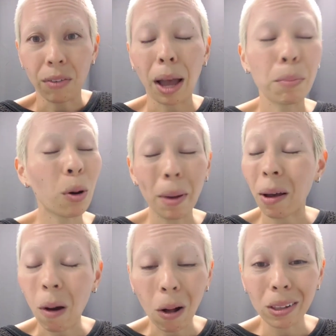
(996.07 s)
I put
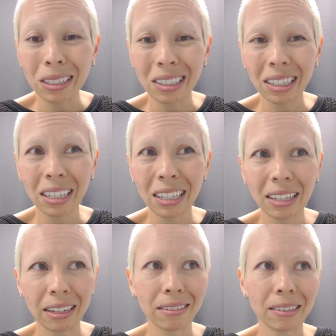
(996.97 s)
my all into this
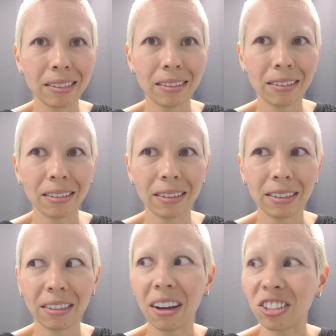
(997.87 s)
and
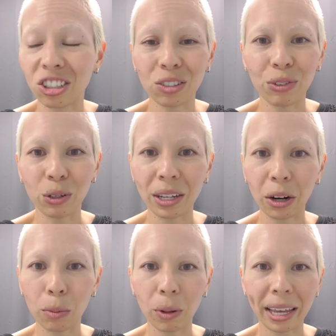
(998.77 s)
gosh, I just feel
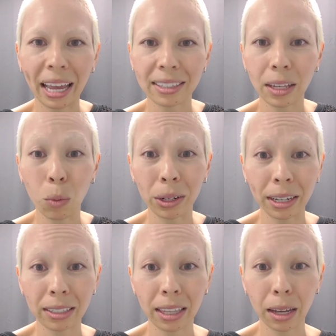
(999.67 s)
terrible. I can't say one
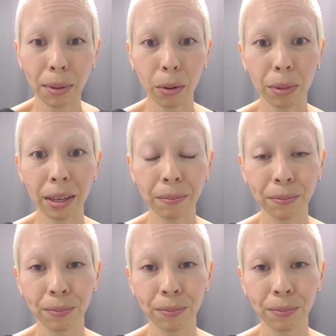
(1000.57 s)
nice thing about me.